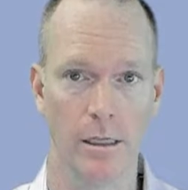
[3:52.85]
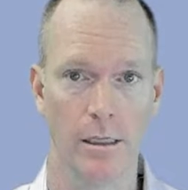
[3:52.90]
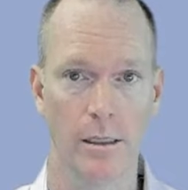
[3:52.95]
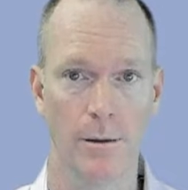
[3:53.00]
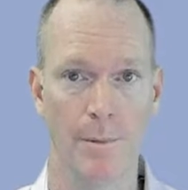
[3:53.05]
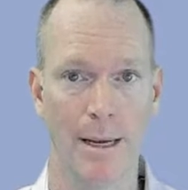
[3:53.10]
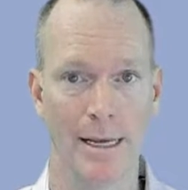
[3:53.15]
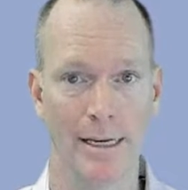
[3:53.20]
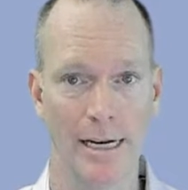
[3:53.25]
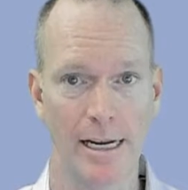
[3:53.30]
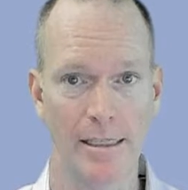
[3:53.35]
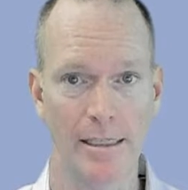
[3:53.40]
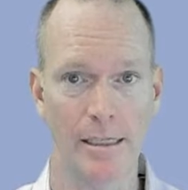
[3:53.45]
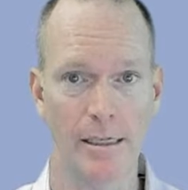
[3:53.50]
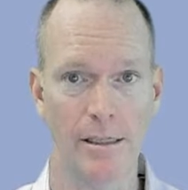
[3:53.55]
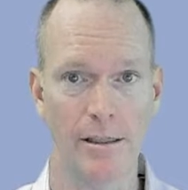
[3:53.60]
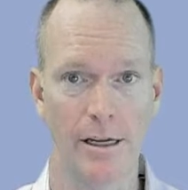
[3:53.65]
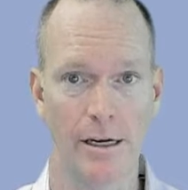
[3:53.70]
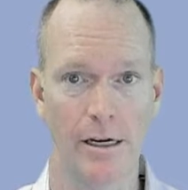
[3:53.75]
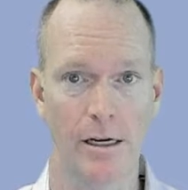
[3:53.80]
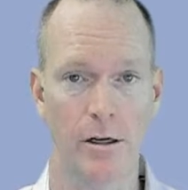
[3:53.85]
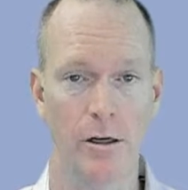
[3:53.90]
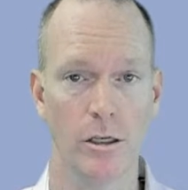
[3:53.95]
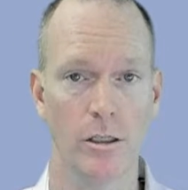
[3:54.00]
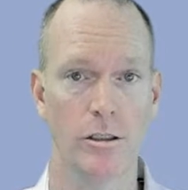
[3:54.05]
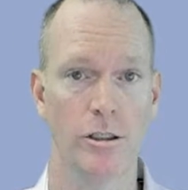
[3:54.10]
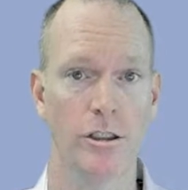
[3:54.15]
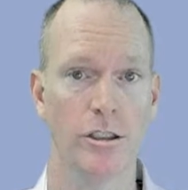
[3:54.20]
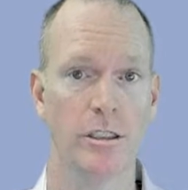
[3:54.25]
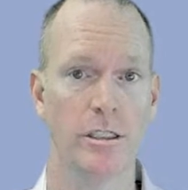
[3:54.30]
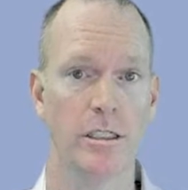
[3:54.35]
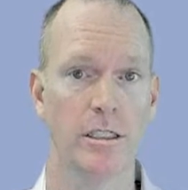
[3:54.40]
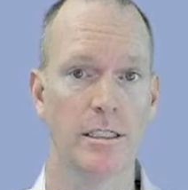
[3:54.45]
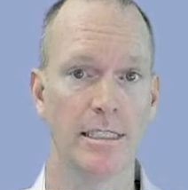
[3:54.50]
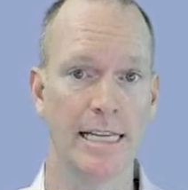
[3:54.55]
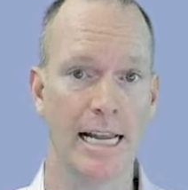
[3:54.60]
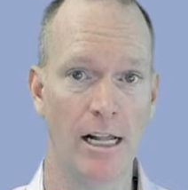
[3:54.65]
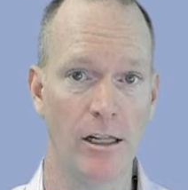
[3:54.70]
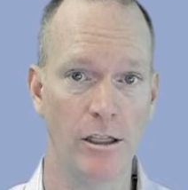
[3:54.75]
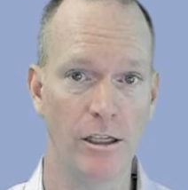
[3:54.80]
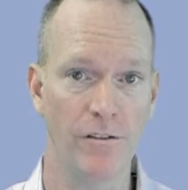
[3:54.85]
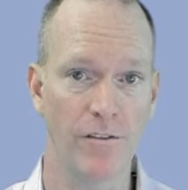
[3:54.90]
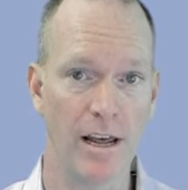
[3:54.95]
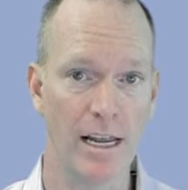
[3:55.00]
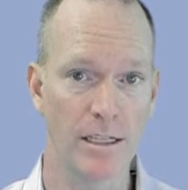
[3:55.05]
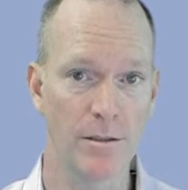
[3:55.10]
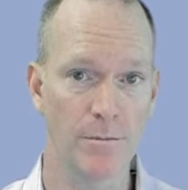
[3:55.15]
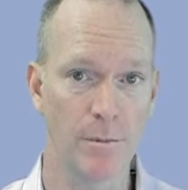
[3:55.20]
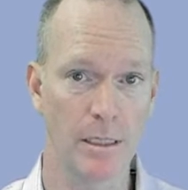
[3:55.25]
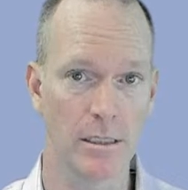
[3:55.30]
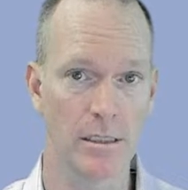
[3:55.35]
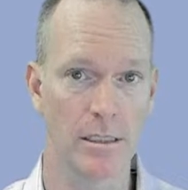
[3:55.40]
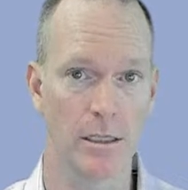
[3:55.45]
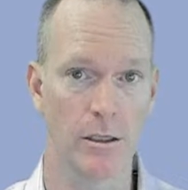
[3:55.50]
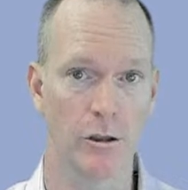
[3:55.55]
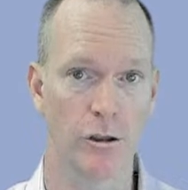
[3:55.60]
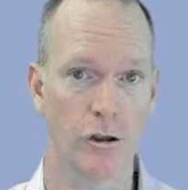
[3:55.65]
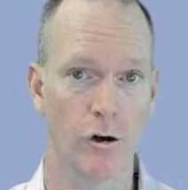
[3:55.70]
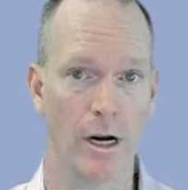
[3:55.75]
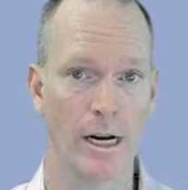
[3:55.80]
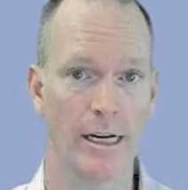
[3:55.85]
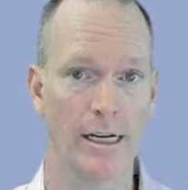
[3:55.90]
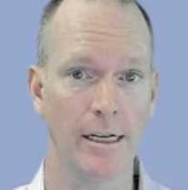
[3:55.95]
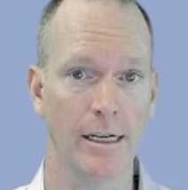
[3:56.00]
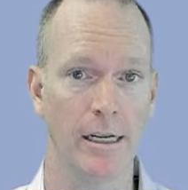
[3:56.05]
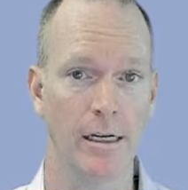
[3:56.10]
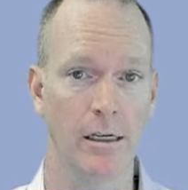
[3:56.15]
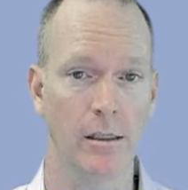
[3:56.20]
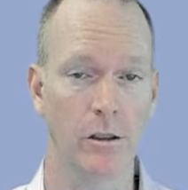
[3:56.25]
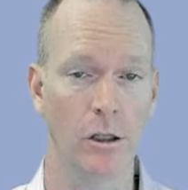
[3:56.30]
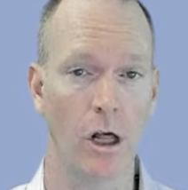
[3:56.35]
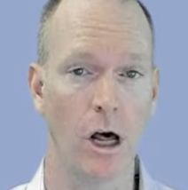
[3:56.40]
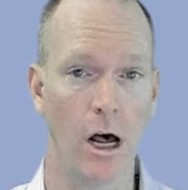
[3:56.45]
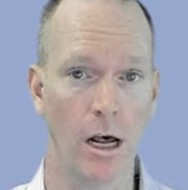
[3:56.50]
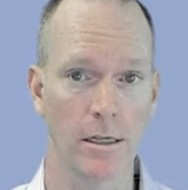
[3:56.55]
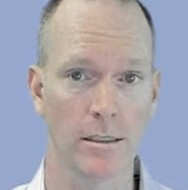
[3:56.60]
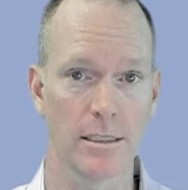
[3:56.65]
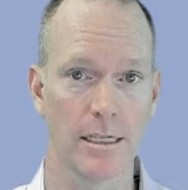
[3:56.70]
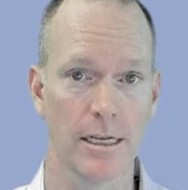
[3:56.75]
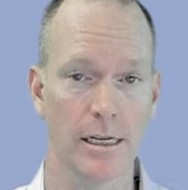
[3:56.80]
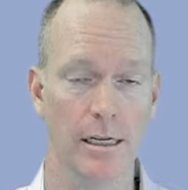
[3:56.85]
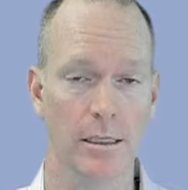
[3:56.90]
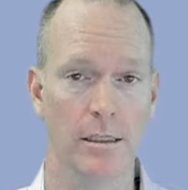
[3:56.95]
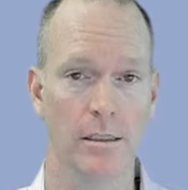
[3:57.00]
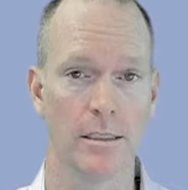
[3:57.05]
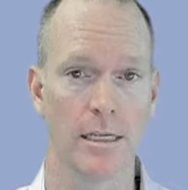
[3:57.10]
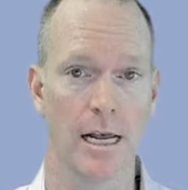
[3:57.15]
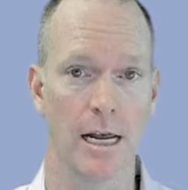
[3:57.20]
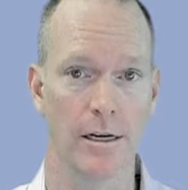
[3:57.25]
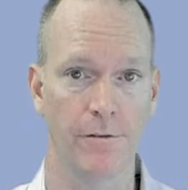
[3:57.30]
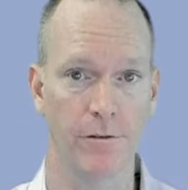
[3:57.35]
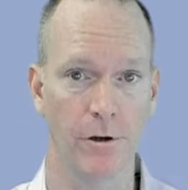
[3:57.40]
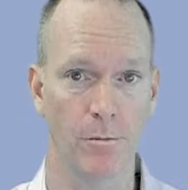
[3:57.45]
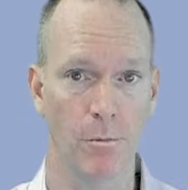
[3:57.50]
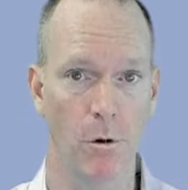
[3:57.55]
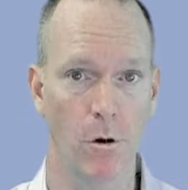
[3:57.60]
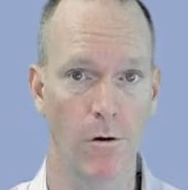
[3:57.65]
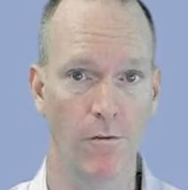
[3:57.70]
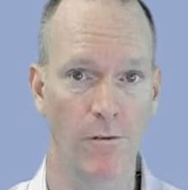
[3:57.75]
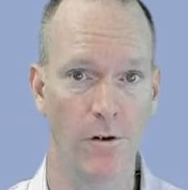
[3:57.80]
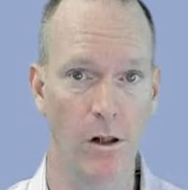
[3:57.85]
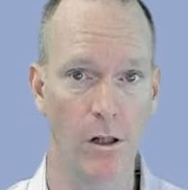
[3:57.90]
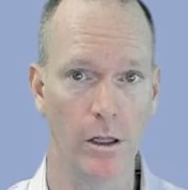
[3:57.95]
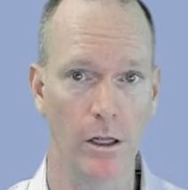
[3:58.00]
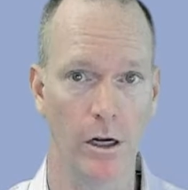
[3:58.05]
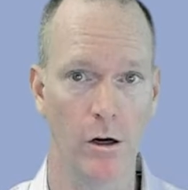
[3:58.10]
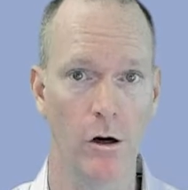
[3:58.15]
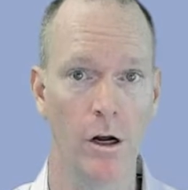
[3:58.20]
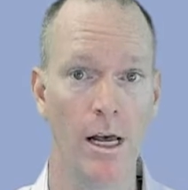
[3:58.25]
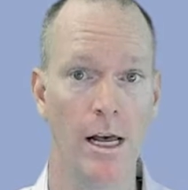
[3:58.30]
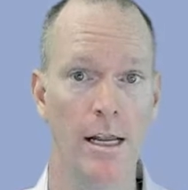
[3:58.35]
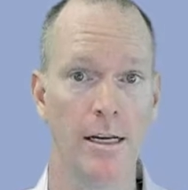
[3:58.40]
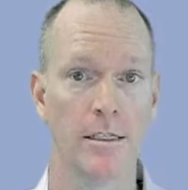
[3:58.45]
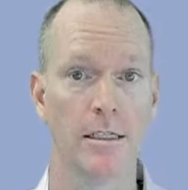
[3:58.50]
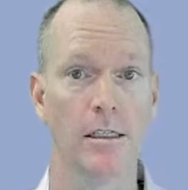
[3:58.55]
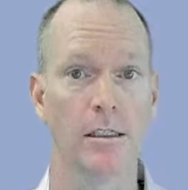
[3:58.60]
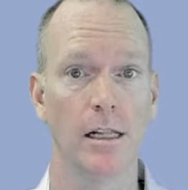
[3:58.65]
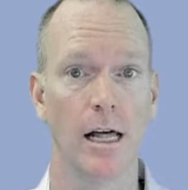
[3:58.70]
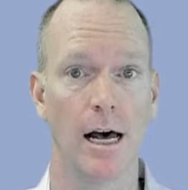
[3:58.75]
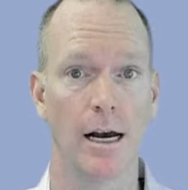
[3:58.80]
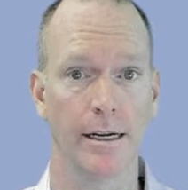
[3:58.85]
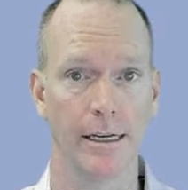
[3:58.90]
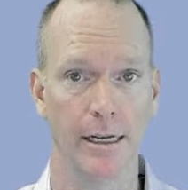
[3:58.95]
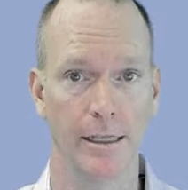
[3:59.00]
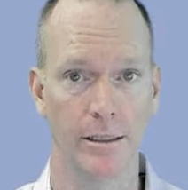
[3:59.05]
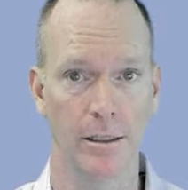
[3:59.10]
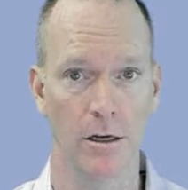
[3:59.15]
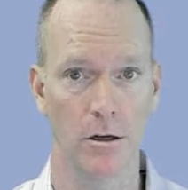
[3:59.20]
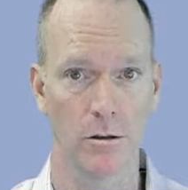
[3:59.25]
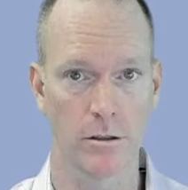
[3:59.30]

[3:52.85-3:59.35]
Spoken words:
The main idea there is just to sell investments that are trading at a loss inside of your portfolio to lock in those